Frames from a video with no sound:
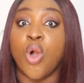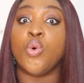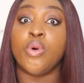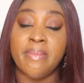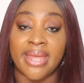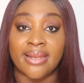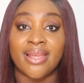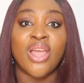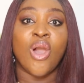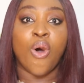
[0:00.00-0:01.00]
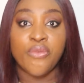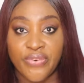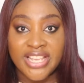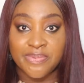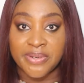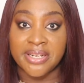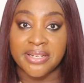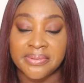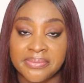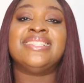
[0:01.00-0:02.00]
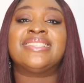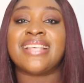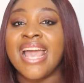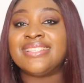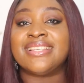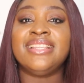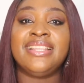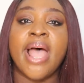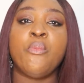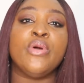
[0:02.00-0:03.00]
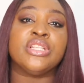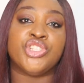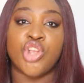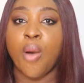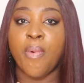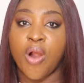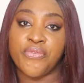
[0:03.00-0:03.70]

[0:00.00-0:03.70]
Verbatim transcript: young women on Facebook, enticing them with job